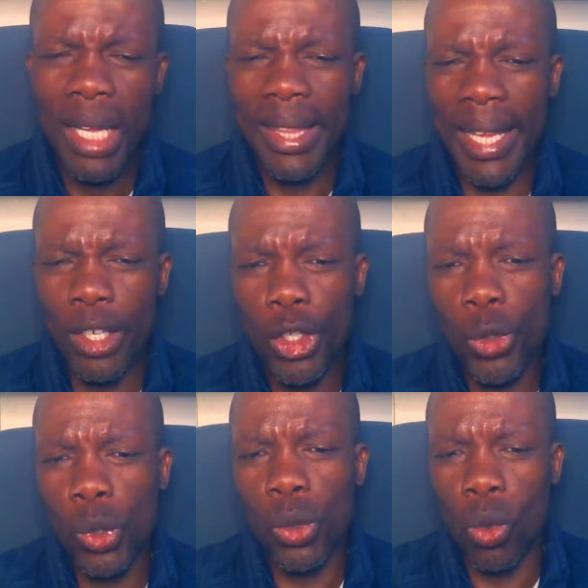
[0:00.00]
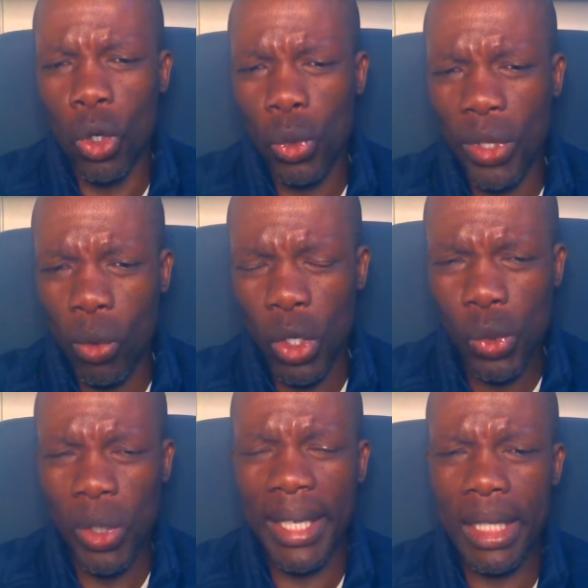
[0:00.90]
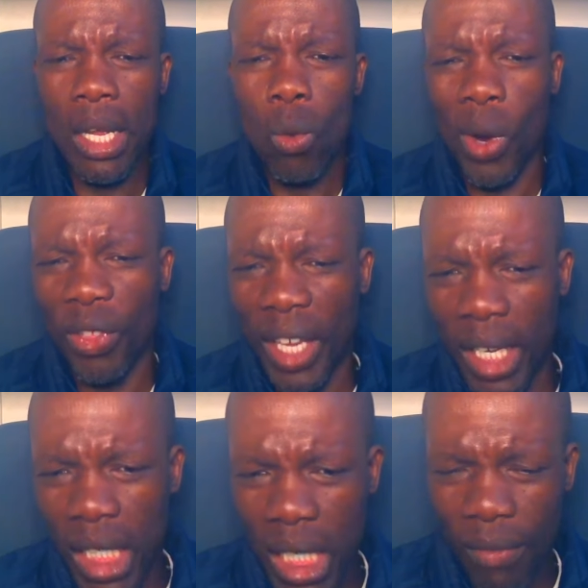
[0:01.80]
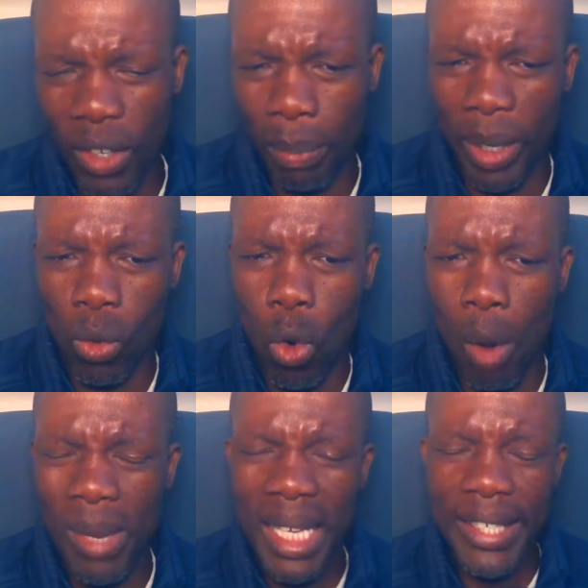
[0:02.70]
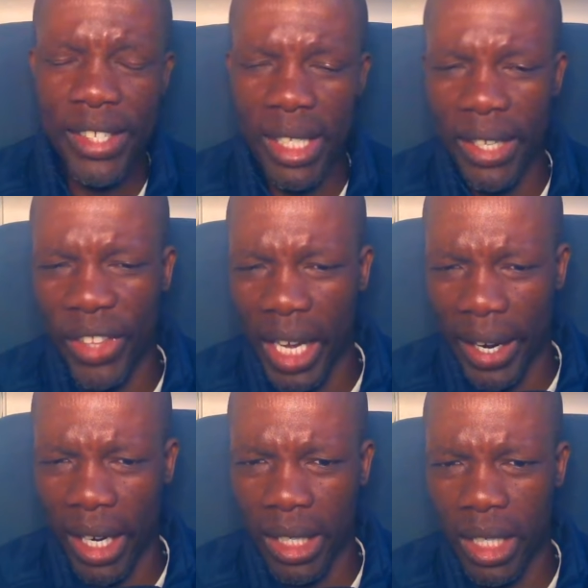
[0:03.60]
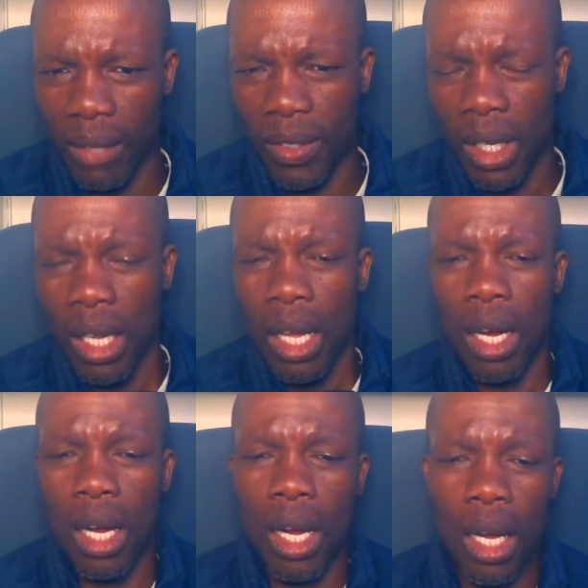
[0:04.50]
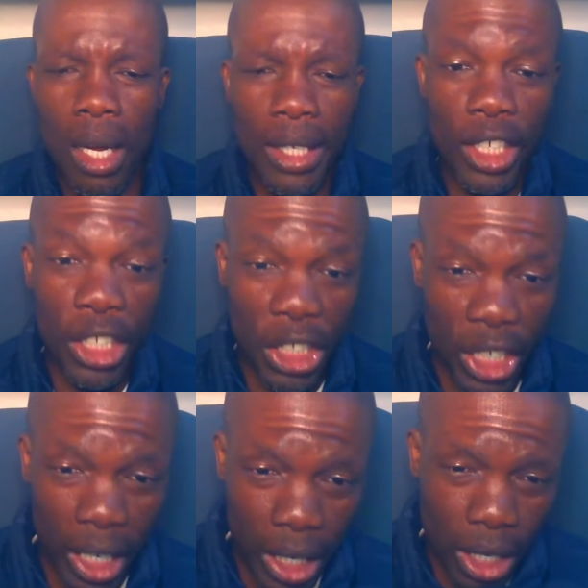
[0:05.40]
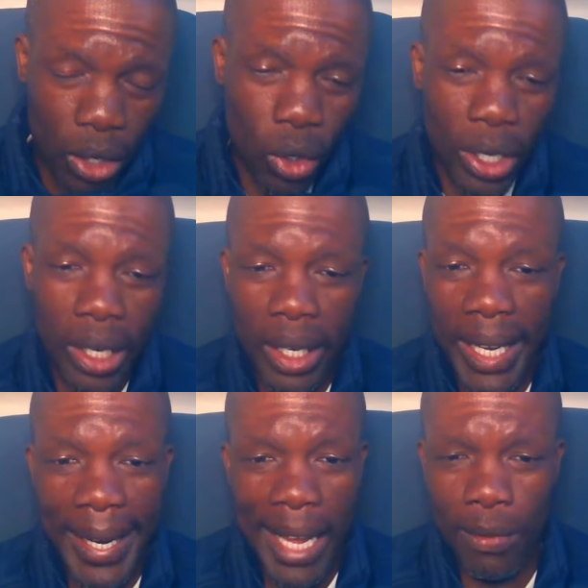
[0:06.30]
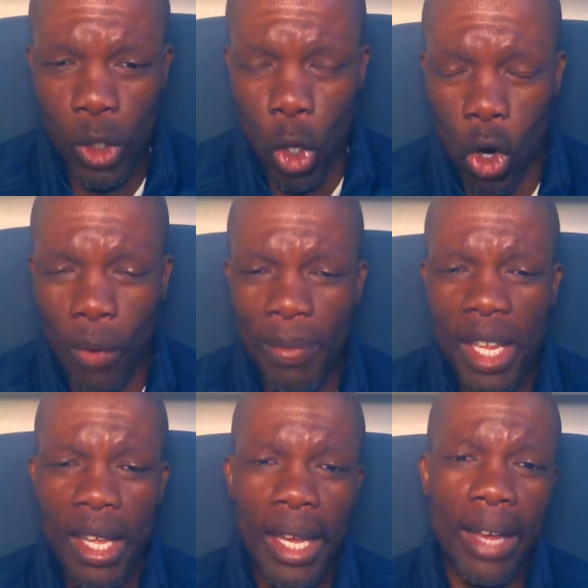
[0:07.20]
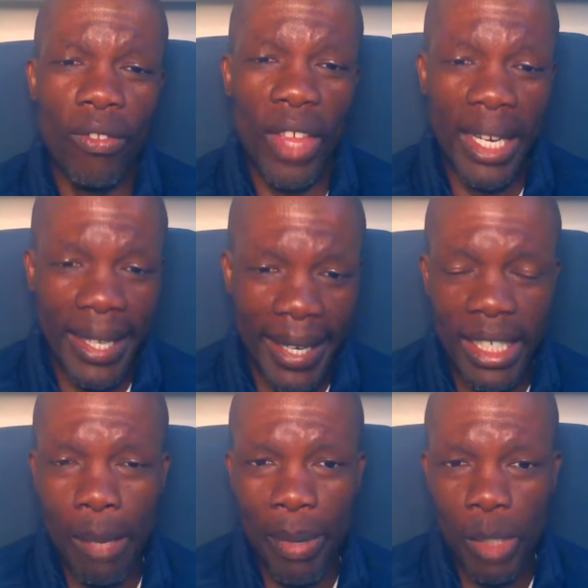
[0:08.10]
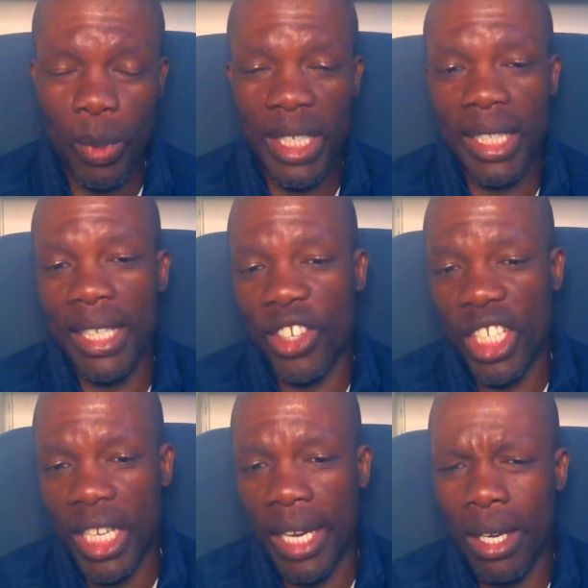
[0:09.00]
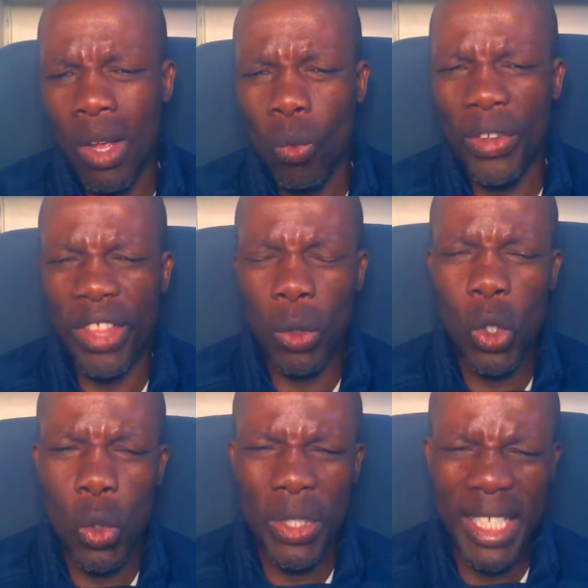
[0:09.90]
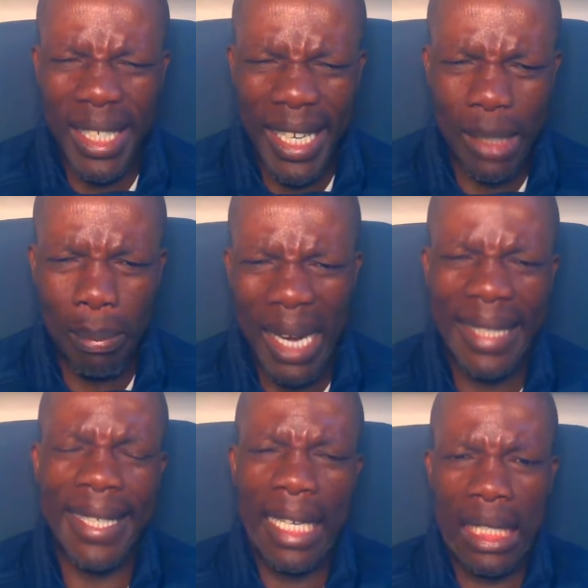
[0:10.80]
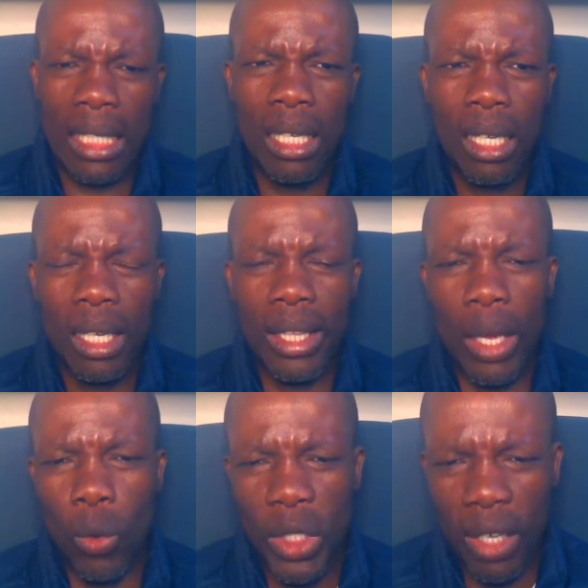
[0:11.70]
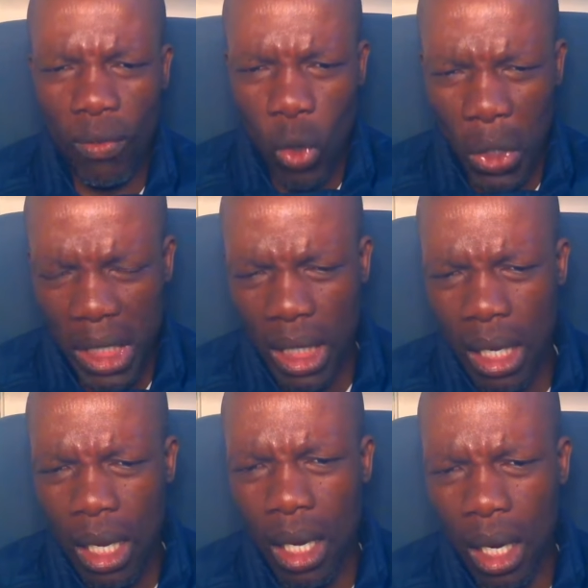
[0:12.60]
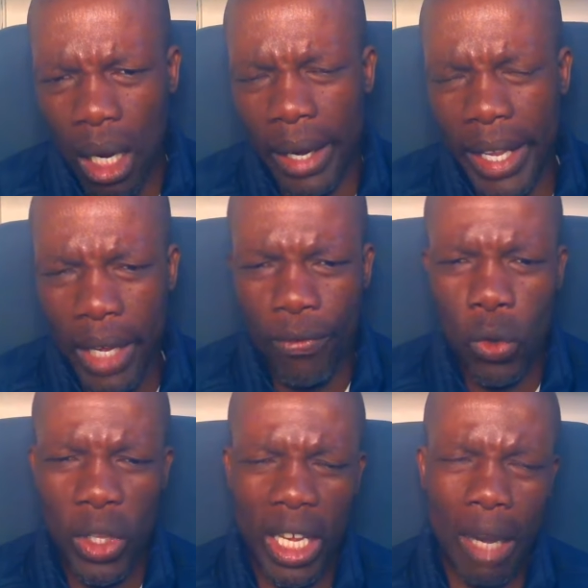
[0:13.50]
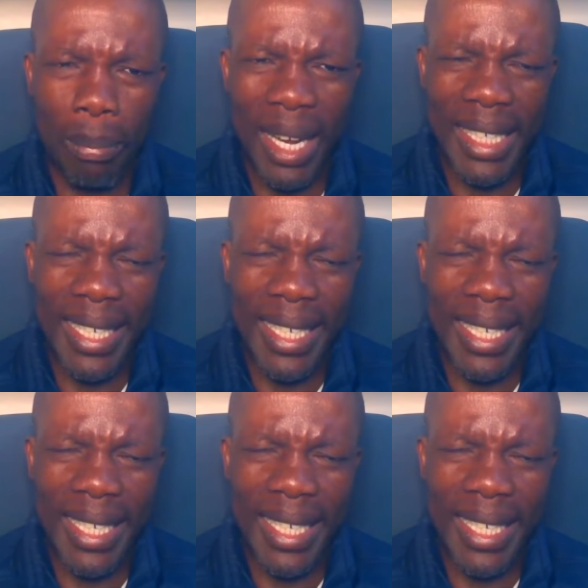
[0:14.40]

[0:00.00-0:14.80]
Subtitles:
then choose to go to the consulate when they can travel back home, see their relatives, check on their livestock, and then get a passport and then return without losing as much as they would have lost if they applied